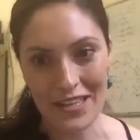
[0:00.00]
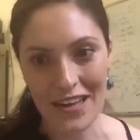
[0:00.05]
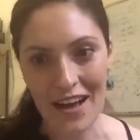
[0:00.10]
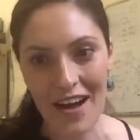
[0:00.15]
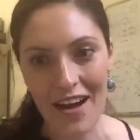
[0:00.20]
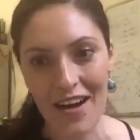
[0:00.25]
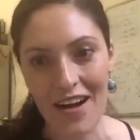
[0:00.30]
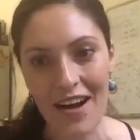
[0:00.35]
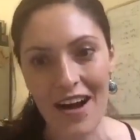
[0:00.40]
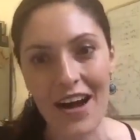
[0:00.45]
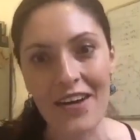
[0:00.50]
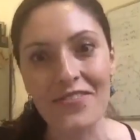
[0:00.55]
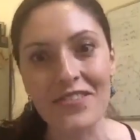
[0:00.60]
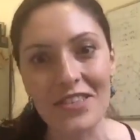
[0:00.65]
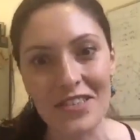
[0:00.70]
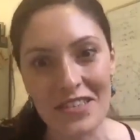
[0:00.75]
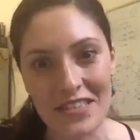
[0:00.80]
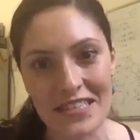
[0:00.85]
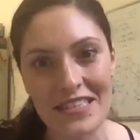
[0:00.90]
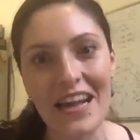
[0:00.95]
this is quite an
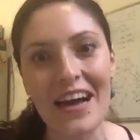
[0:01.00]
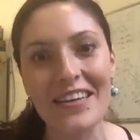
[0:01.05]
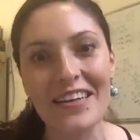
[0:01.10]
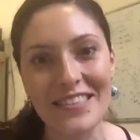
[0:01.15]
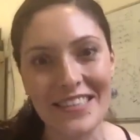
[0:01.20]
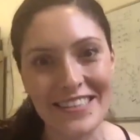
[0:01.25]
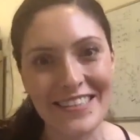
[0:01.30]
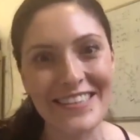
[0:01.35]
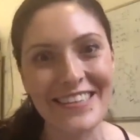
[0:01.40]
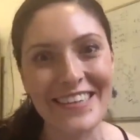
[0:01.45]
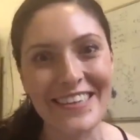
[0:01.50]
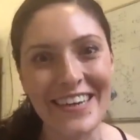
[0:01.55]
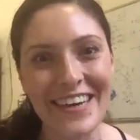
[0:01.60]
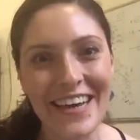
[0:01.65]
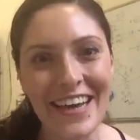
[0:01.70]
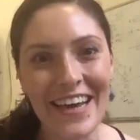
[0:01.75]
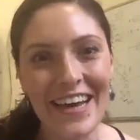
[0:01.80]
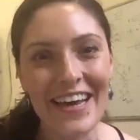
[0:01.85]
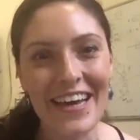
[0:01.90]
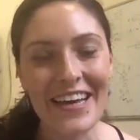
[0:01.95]

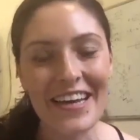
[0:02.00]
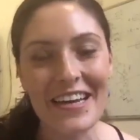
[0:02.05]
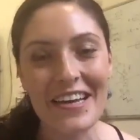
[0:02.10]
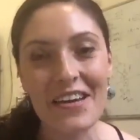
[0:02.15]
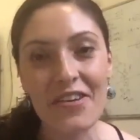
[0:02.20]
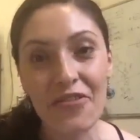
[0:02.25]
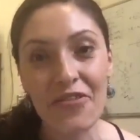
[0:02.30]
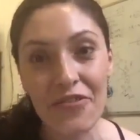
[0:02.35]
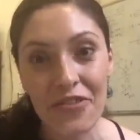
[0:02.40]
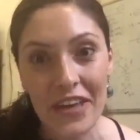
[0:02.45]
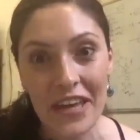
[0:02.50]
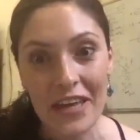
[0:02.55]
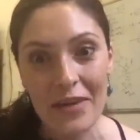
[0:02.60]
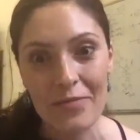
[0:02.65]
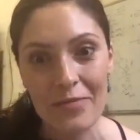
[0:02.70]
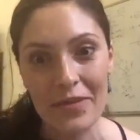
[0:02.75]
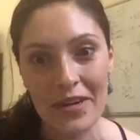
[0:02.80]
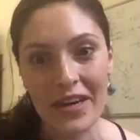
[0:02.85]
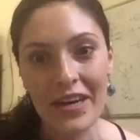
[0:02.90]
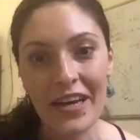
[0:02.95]
understudied
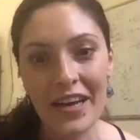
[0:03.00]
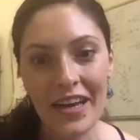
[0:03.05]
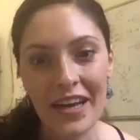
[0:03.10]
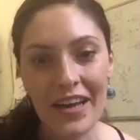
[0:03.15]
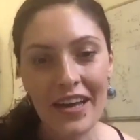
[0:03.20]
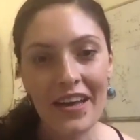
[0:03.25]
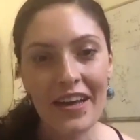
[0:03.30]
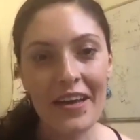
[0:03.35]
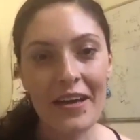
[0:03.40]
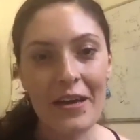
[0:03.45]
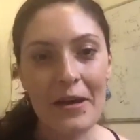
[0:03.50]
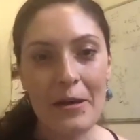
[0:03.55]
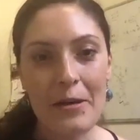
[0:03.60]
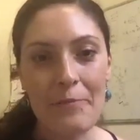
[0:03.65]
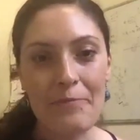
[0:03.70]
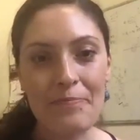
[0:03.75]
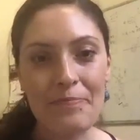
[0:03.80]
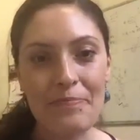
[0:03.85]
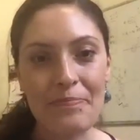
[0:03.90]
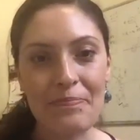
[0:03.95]
theme
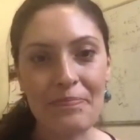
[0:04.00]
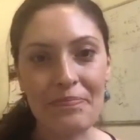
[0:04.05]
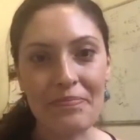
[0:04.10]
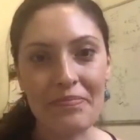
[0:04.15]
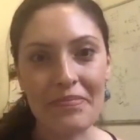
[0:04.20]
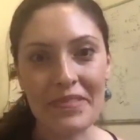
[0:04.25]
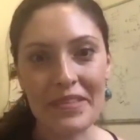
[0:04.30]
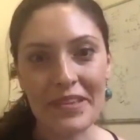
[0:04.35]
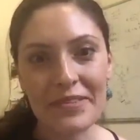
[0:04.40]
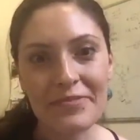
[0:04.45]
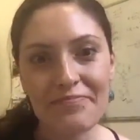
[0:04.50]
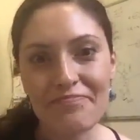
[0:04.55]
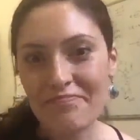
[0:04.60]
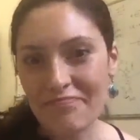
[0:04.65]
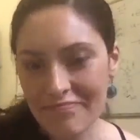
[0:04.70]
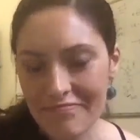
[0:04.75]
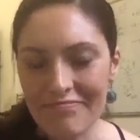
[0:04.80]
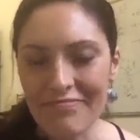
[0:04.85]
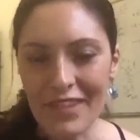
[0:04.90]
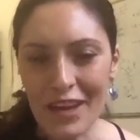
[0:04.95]
for
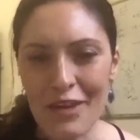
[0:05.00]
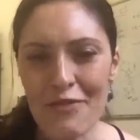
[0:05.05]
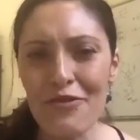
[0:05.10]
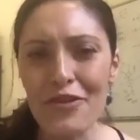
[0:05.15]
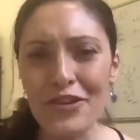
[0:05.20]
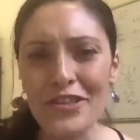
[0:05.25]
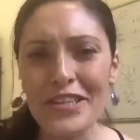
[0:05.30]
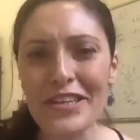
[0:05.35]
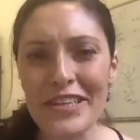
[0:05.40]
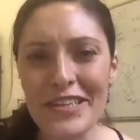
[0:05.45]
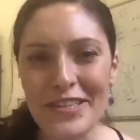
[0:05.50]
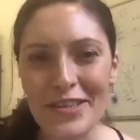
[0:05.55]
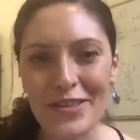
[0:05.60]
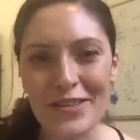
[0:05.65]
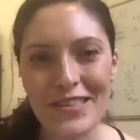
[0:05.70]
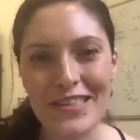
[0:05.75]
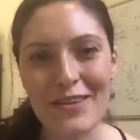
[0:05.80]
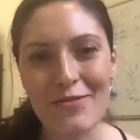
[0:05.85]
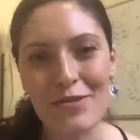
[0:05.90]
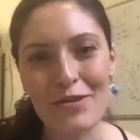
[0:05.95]
the reasons that we
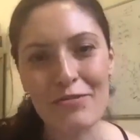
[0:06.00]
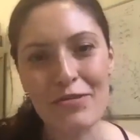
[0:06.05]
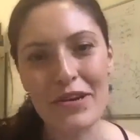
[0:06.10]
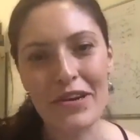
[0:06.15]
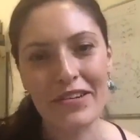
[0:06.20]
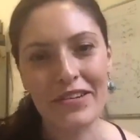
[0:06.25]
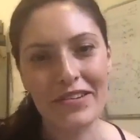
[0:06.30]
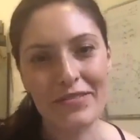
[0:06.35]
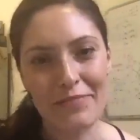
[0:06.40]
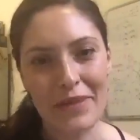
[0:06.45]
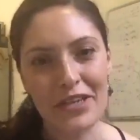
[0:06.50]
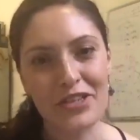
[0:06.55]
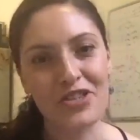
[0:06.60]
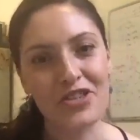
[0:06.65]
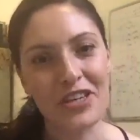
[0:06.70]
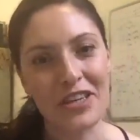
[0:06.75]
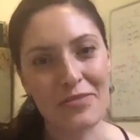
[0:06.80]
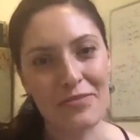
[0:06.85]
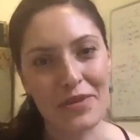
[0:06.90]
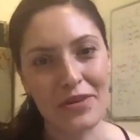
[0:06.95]
were mentioning
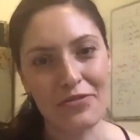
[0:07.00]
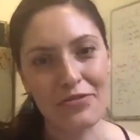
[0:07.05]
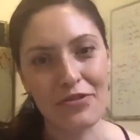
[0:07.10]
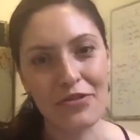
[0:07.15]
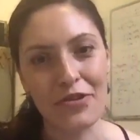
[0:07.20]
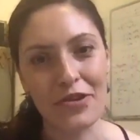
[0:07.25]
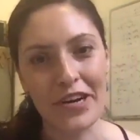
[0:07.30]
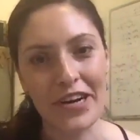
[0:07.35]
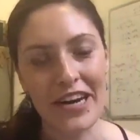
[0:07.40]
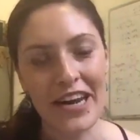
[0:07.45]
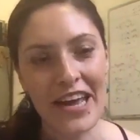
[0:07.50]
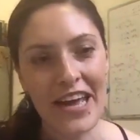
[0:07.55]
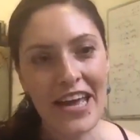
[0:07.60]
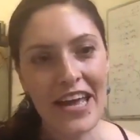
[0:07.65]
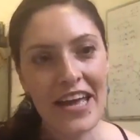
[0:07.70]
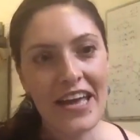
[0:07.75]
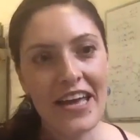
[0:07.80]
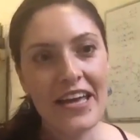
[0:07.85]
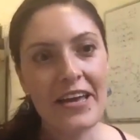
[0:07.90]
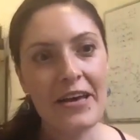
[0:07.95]
before.
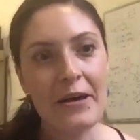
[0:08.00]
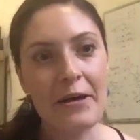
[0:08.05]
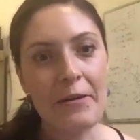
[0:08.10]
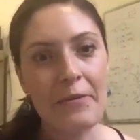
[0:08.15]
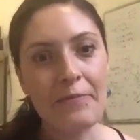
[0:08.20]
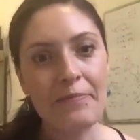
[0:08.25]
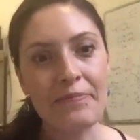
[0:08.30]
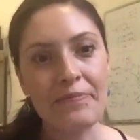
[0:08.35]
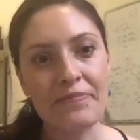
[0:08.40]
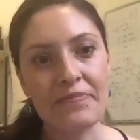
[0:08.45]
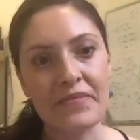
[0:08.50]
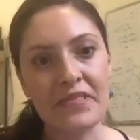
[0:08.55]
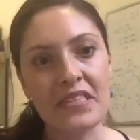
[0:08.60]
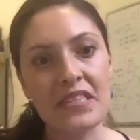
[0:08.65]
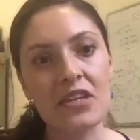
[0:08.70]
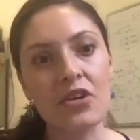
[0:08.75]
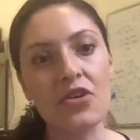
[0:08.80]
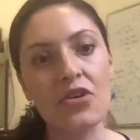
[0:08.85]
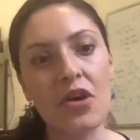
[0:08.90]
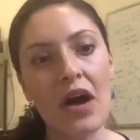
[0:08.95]

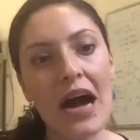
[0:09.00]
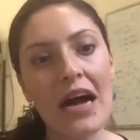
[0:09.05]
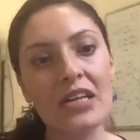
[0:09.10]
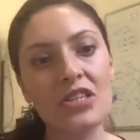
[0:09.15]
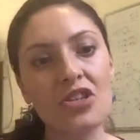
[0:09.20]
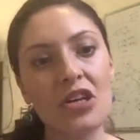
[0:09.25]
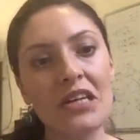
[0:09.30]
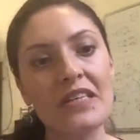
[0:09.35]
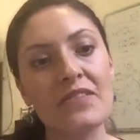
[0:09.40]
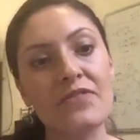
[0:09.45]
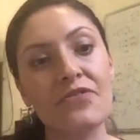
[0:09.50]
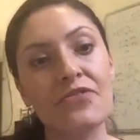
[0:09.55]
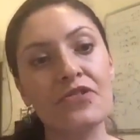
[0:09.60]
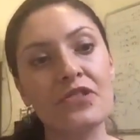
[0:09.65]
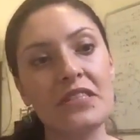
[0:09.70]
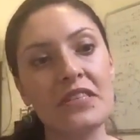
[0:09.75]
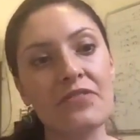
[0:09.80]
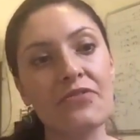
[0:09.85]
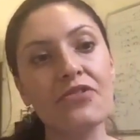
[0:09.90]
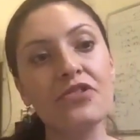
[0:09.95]
So actually,
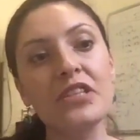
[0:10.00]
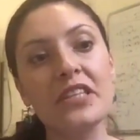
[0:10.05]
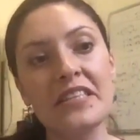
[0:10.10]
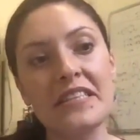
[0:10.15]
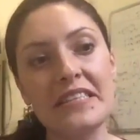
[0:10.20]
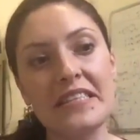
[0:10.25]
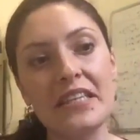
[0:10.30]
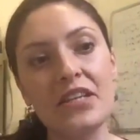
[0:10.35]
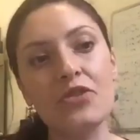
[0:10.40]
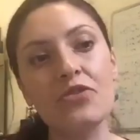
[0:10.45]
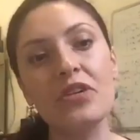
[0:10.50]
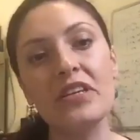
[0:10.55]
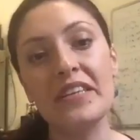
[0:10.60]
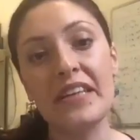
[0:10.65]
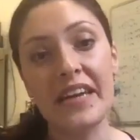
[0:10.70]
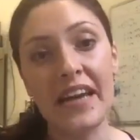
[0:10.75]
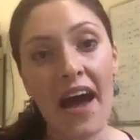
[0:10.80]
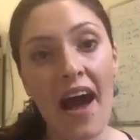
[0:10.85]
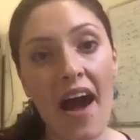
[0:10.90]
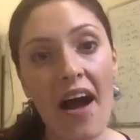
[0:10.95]
food insecurity and
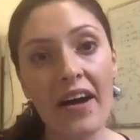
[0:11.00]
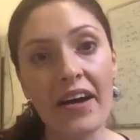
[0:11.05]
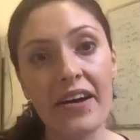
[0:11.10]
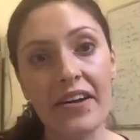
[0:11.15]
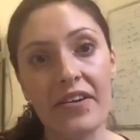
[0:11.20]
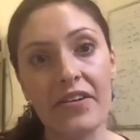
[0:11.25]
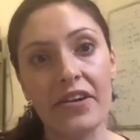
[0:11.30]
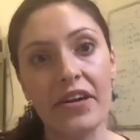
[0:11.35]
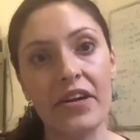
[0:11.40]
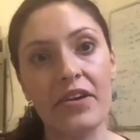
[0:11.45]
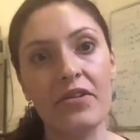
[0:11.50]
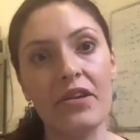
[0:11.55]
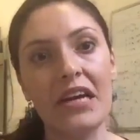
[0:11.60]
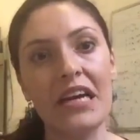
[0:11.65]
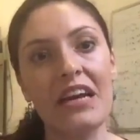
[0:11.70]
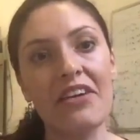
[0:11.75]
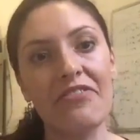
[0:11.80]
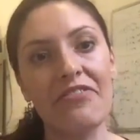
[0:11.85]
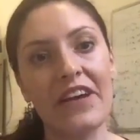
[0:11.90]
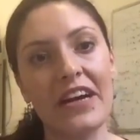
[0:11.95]
hunger can really
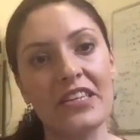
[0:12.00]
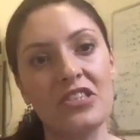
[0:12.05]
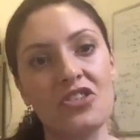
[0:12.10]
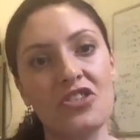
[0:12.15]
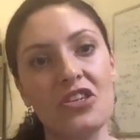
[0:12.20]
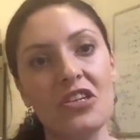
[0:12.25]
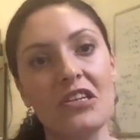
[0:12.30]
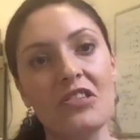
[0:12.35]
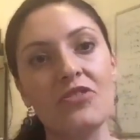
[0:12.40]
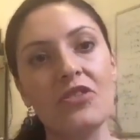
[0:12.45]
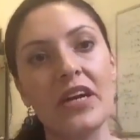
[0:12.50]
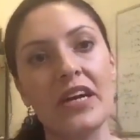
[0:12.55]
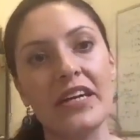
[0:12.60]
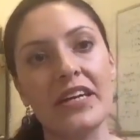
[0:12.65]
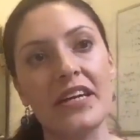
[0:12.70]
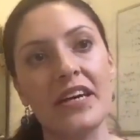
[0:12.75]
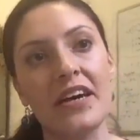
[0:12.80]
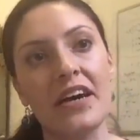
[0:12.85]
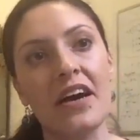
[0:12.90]
affect children